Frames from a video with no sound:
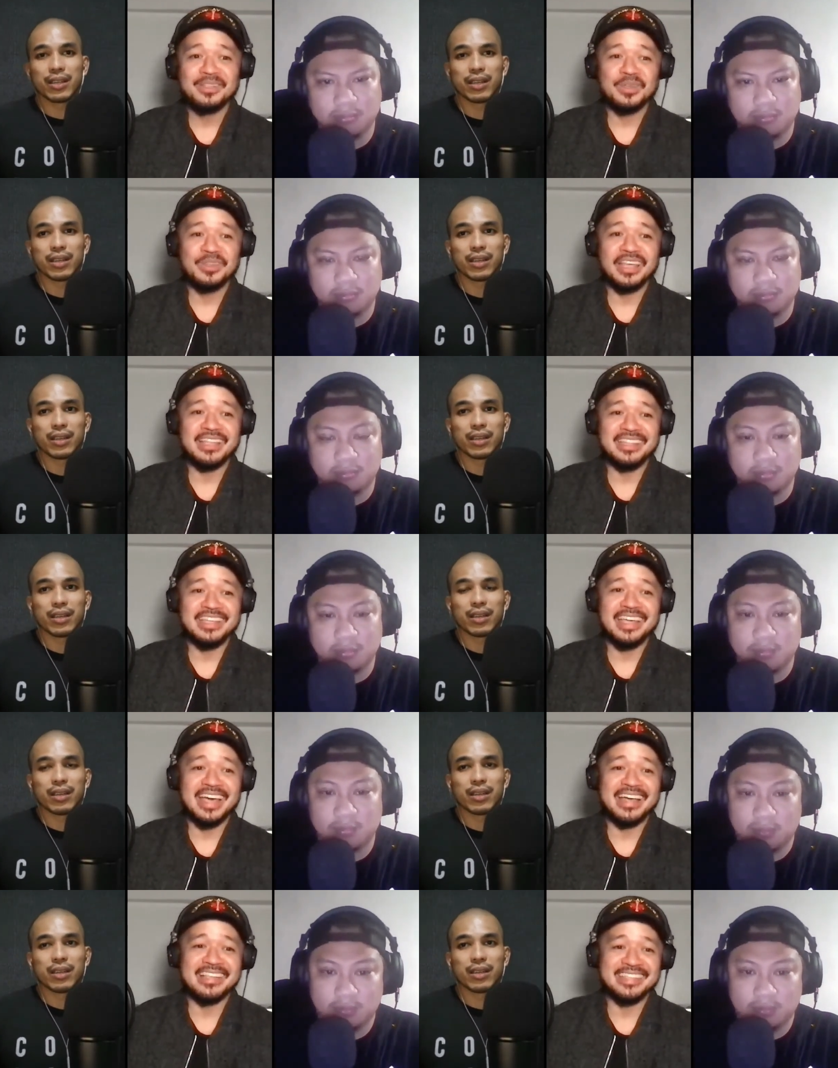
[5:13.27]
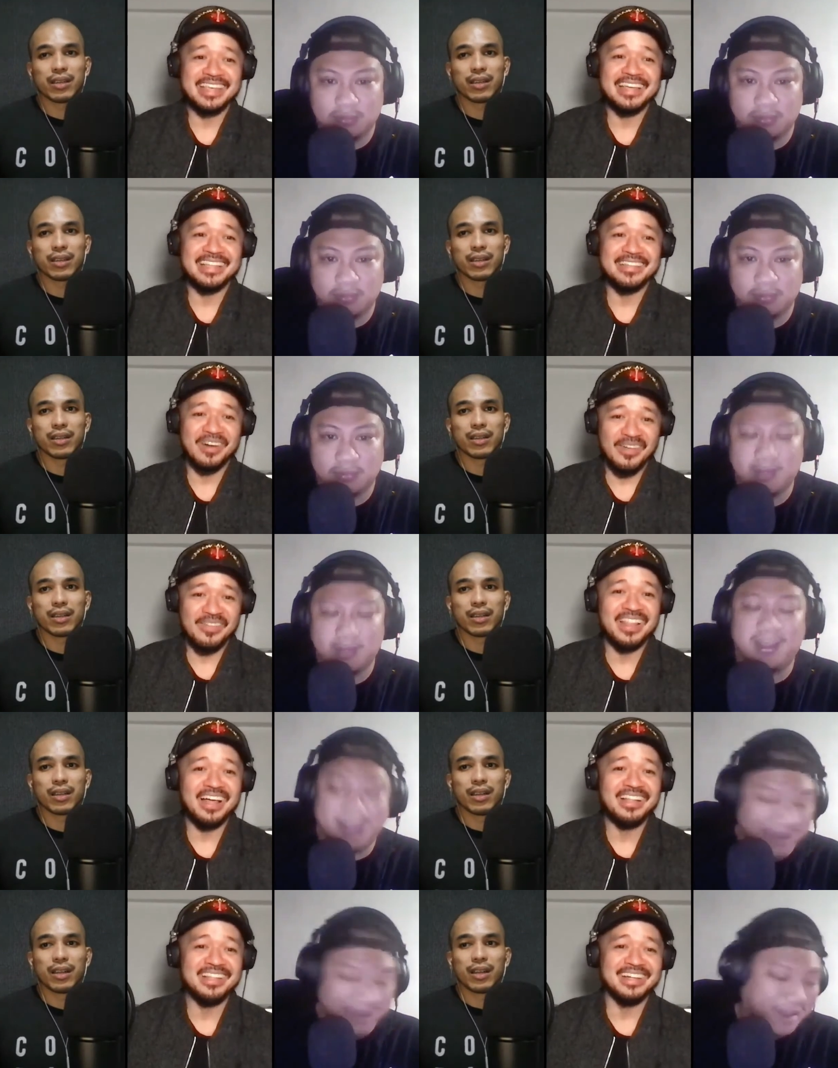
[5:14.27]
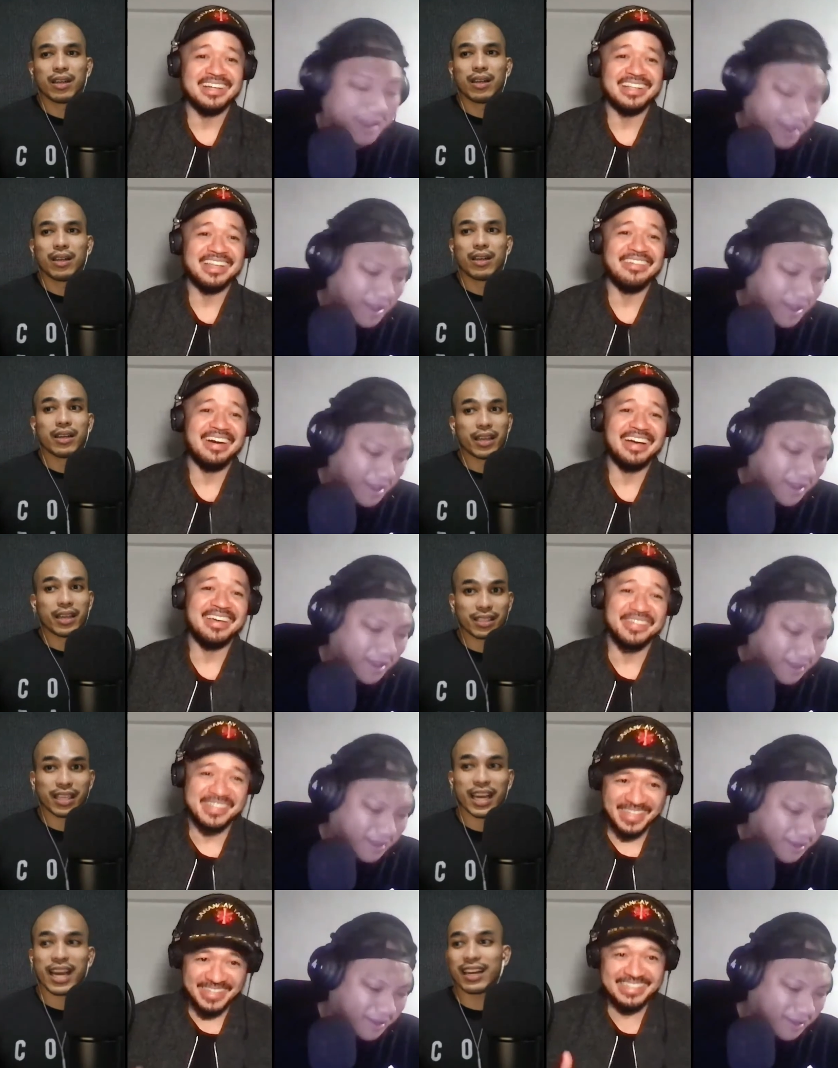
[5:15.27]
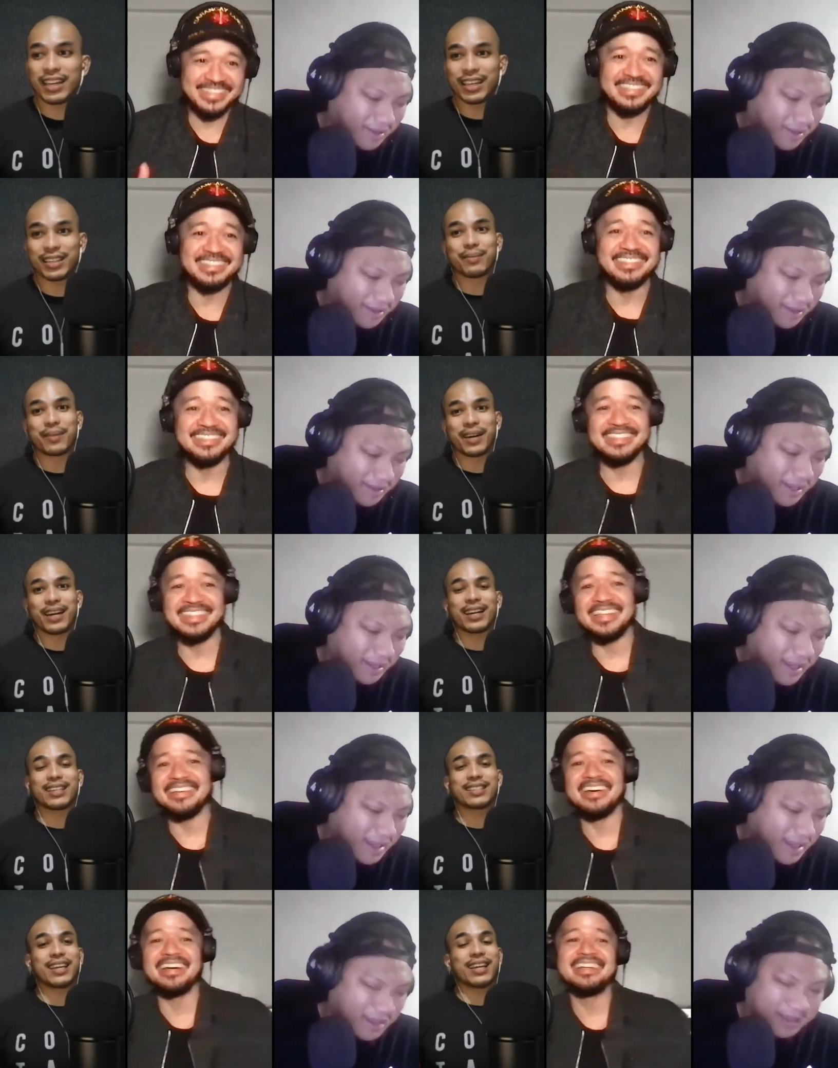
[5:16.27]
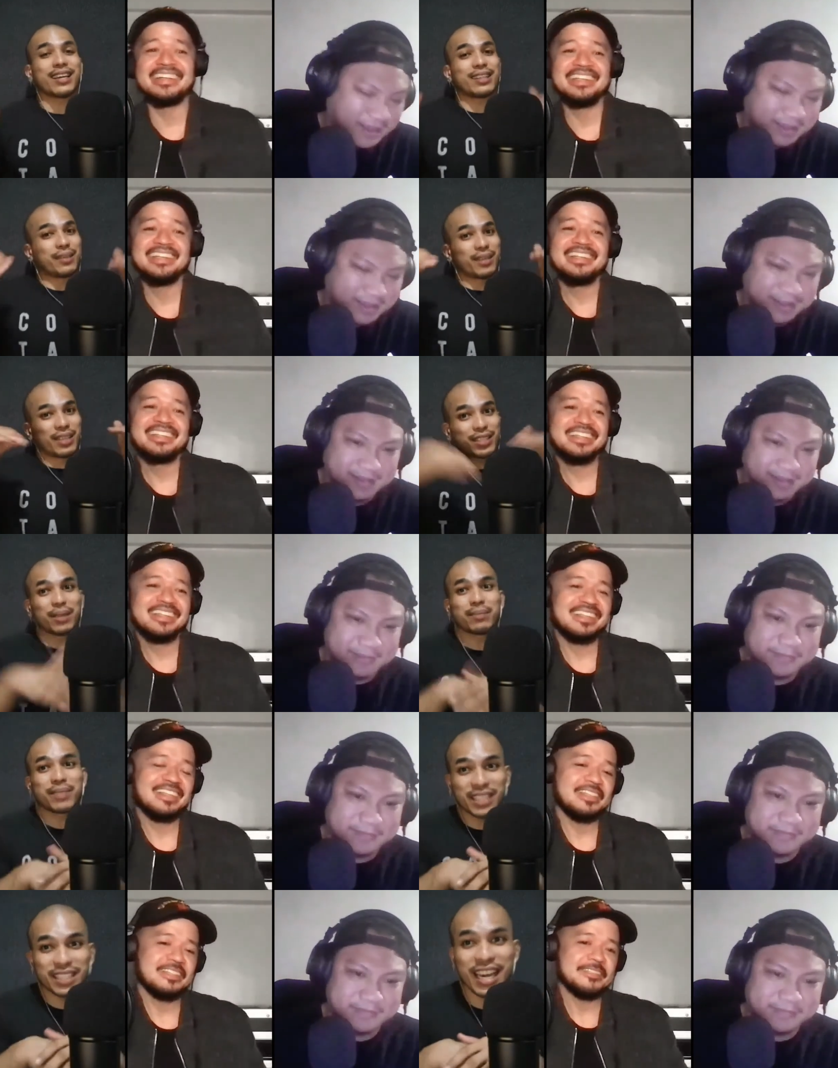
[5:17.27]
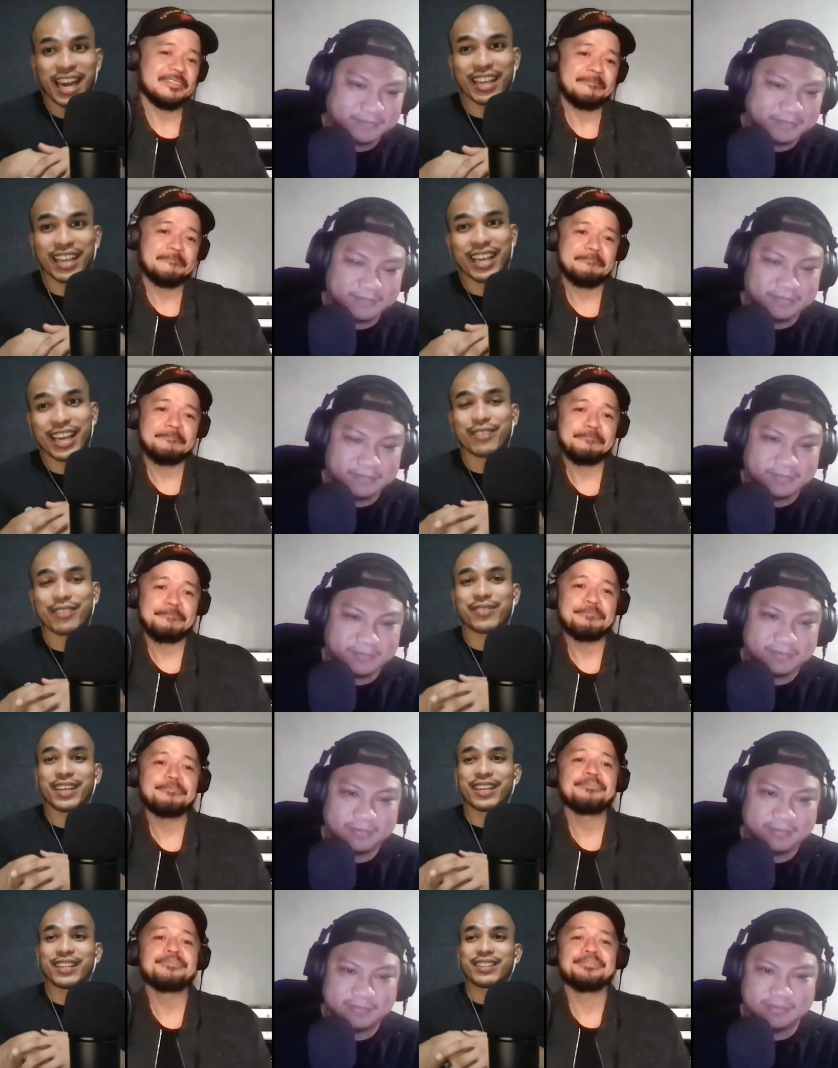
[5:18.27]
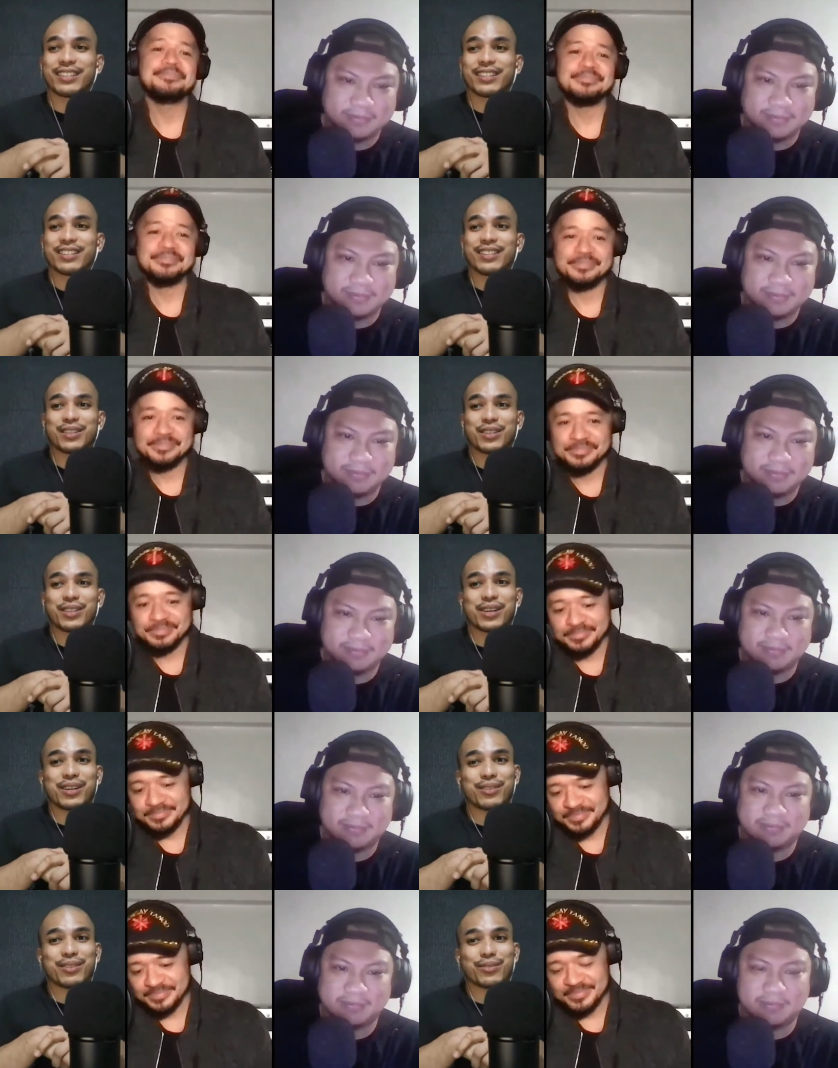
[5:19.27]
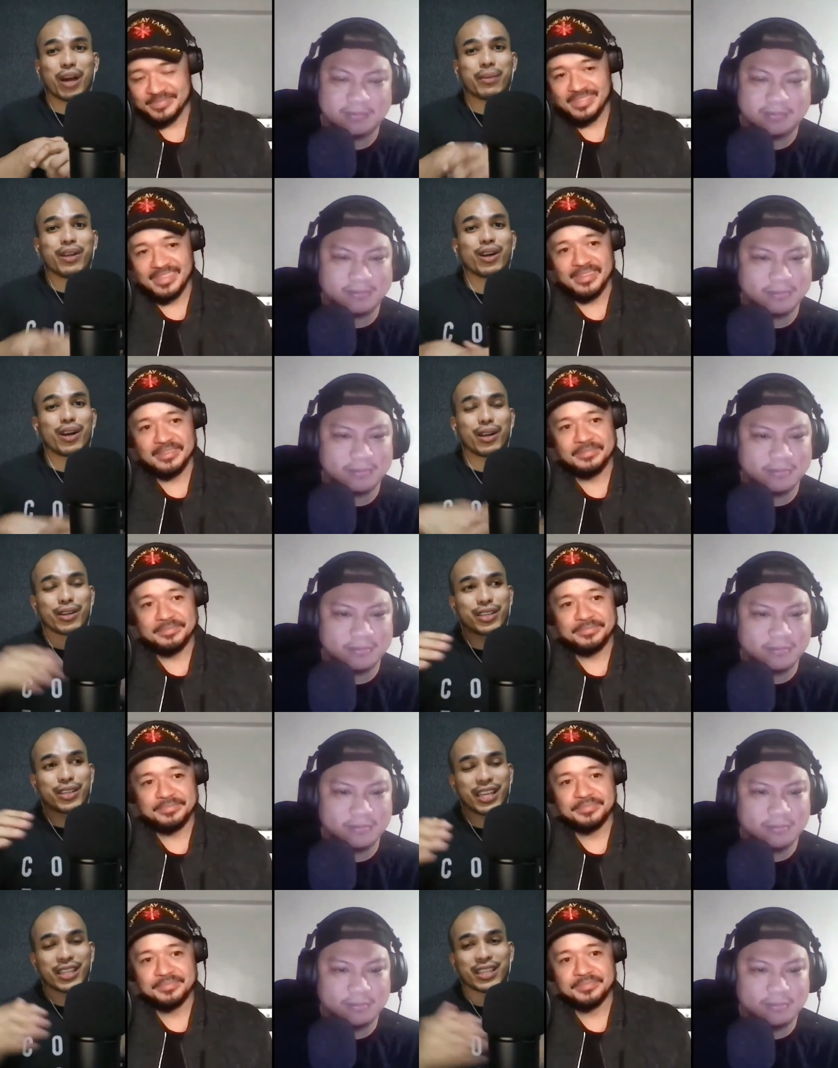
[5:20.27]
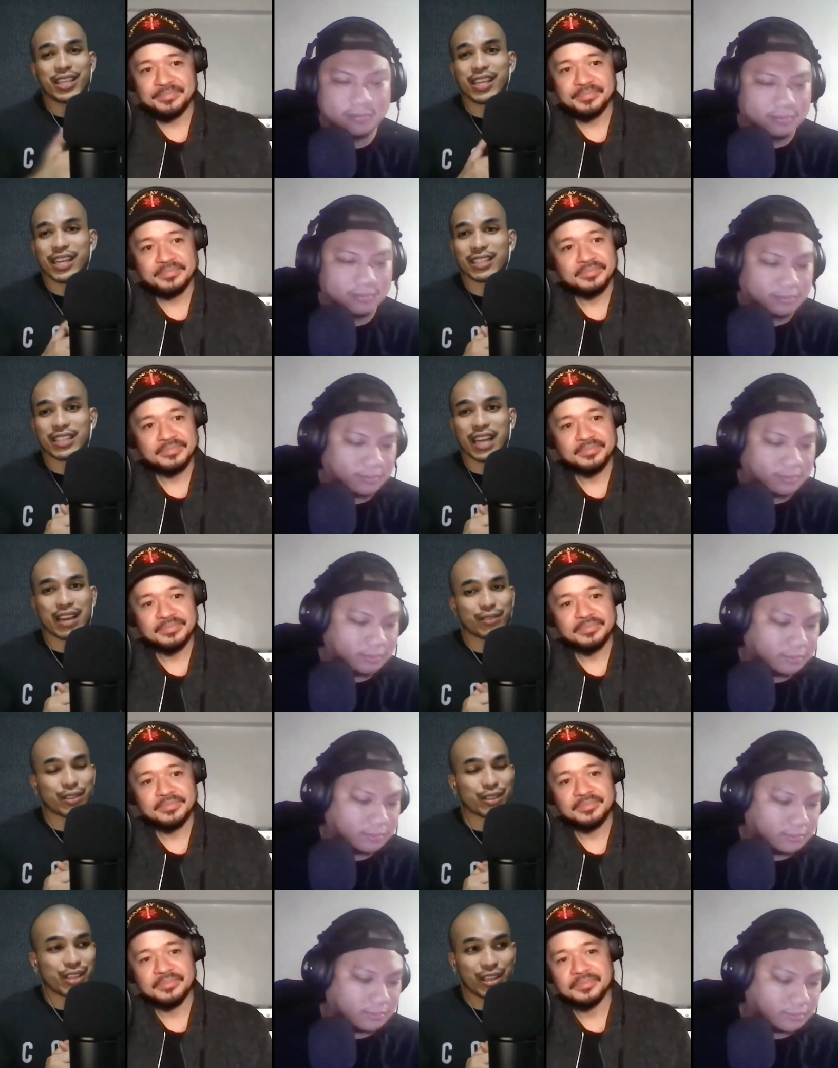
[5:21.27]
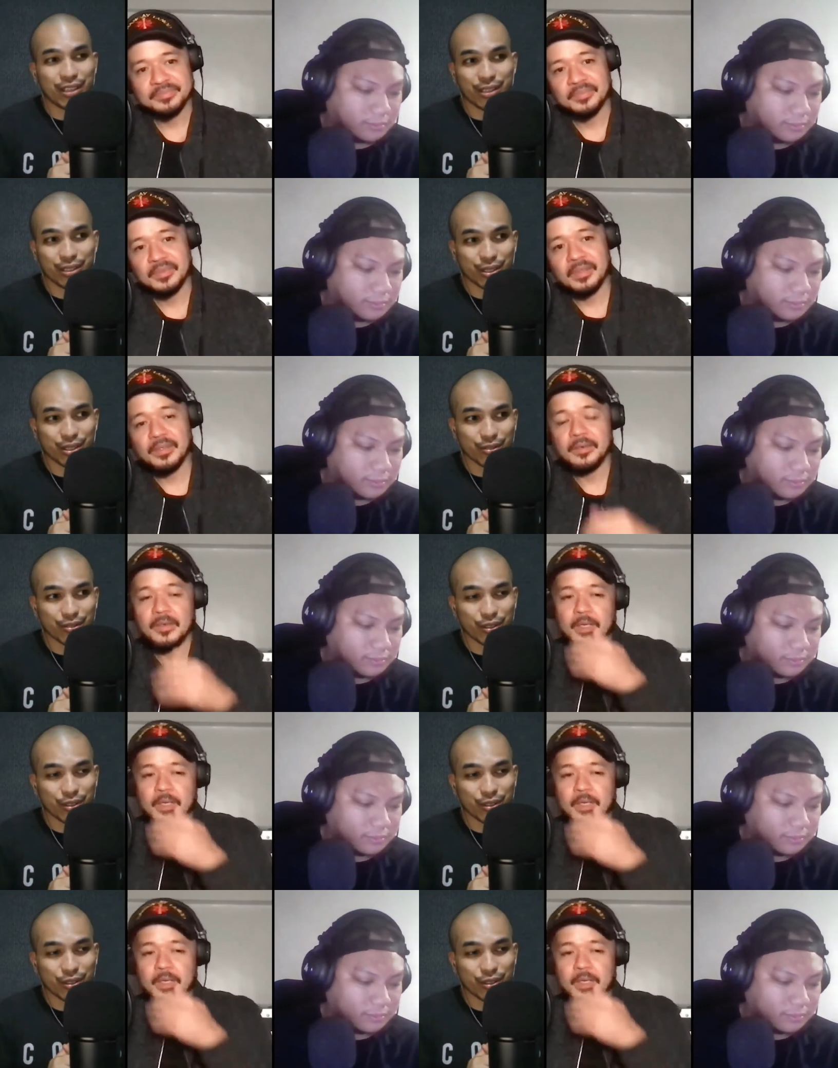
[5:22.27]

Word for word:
Speaker 1: to Nick Diaz and Robbie Lawler. Exactly, good, diba? Yeah.
Speaker 2: Kasi, diba? Something's got to give, and mm. you know, Robbie Lawler, Nick Diaz, after years of